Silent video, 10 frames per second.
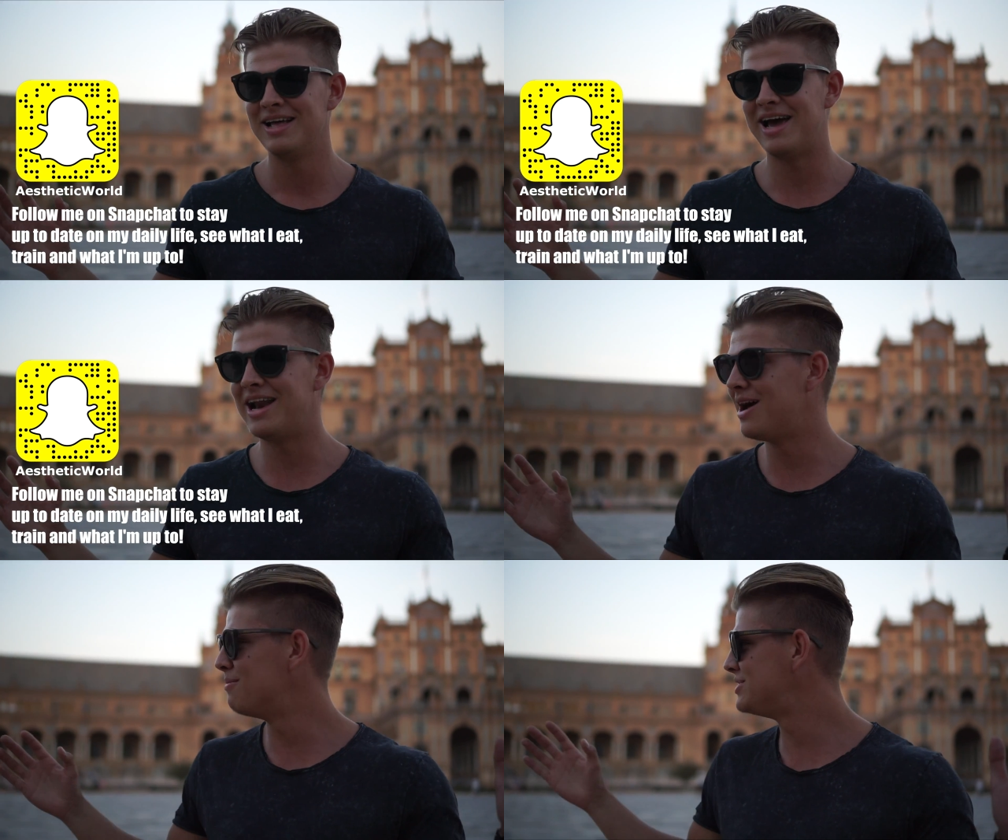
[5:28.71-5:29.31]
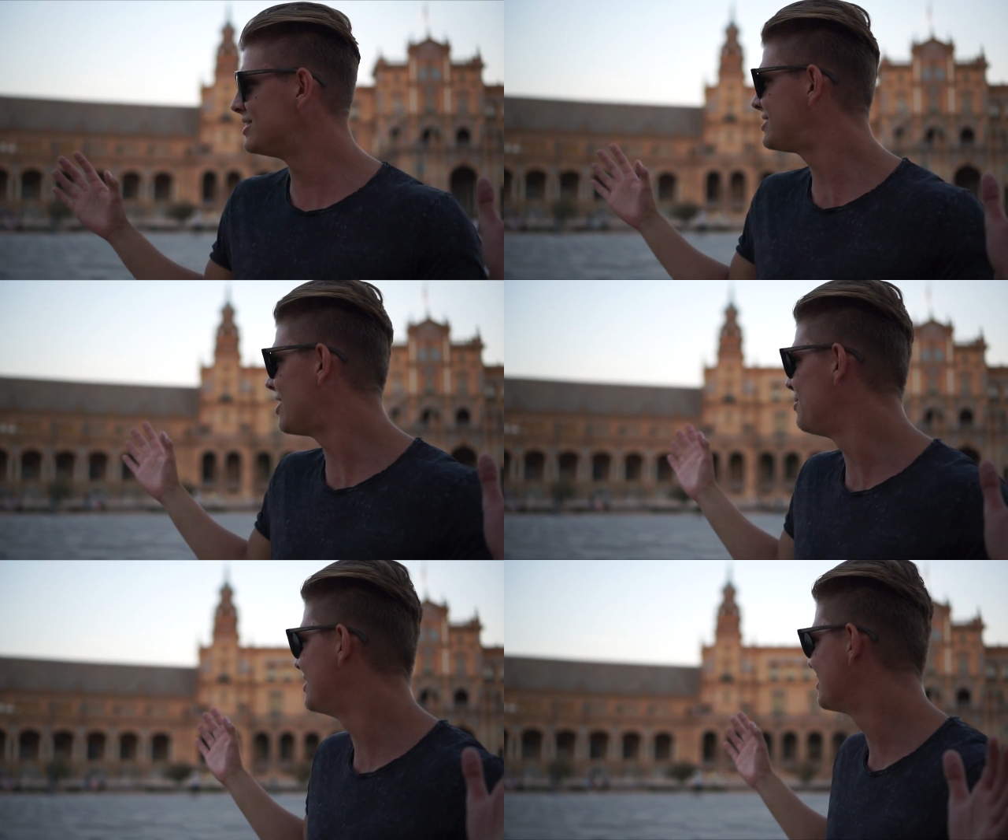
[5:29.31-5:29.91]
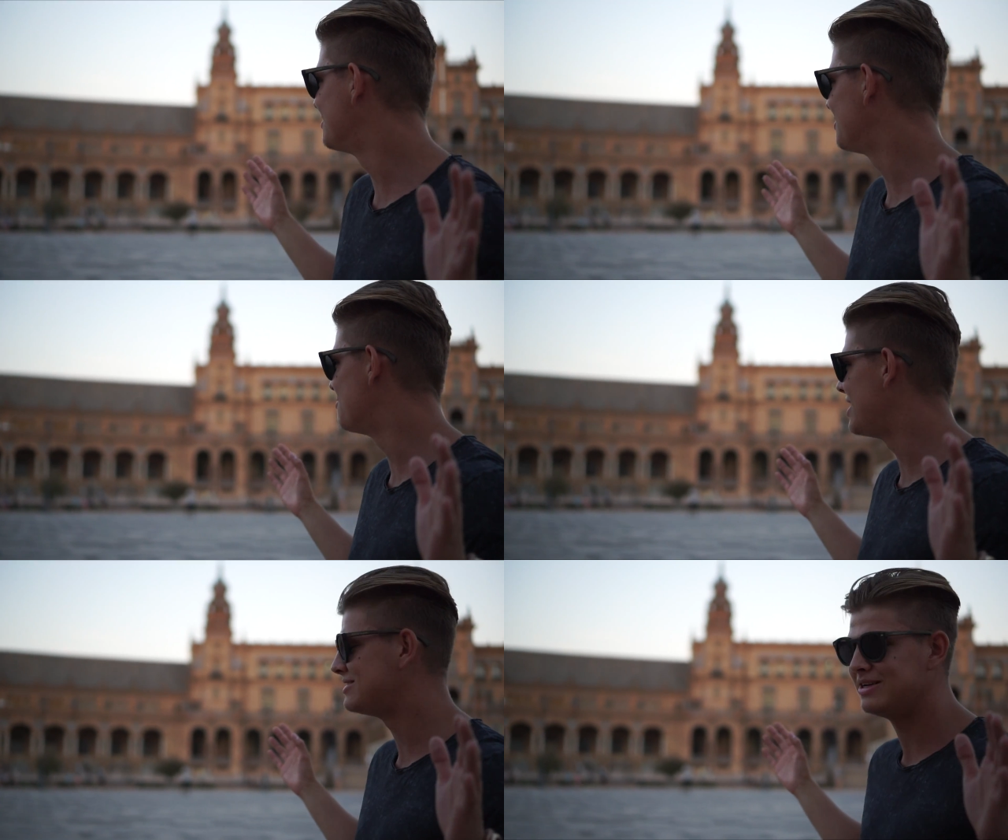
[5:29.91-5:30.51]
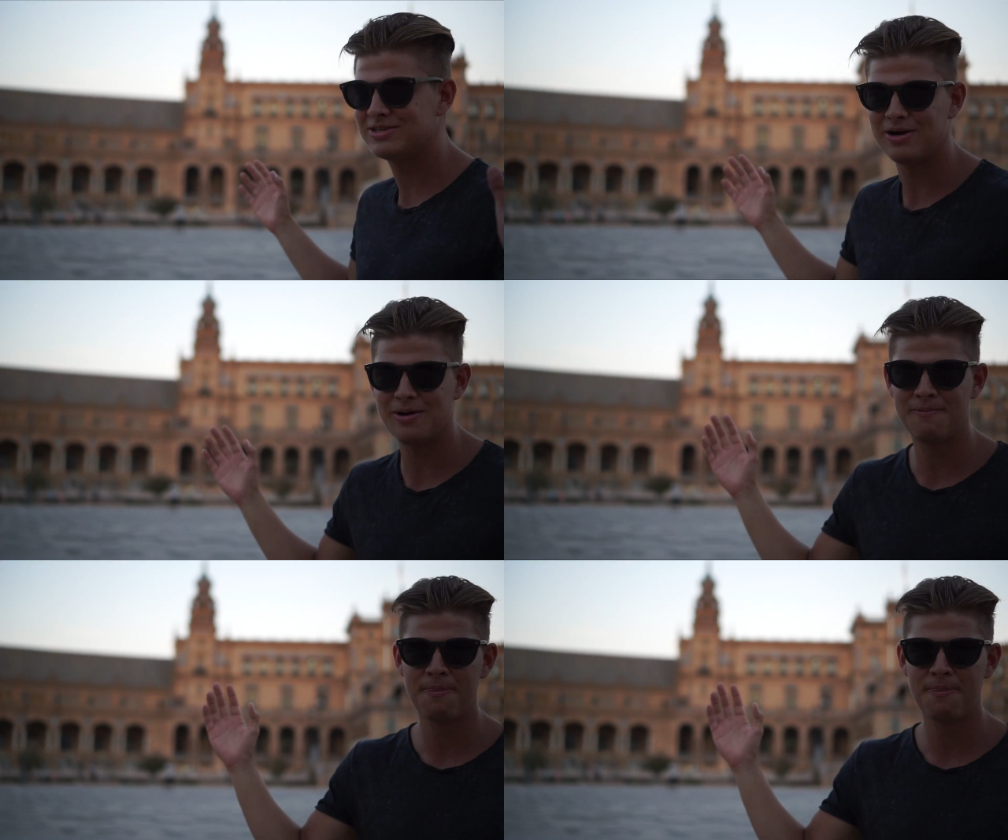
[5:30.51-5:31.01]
And just tell me it doesn't look amazing. So